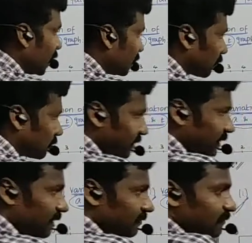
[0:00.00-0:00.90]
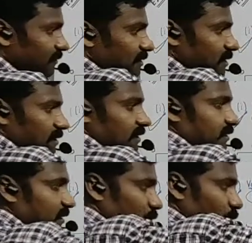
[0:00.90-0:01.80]
I draw the graph
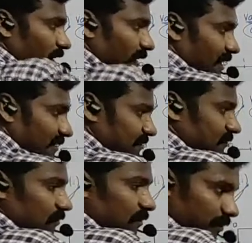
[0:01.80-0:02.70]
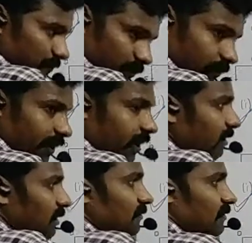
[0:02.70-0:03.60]
in that y dash. Okay,
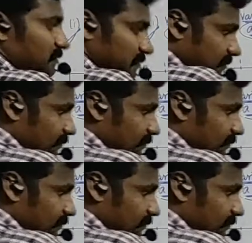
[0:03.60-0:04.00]
or otherwise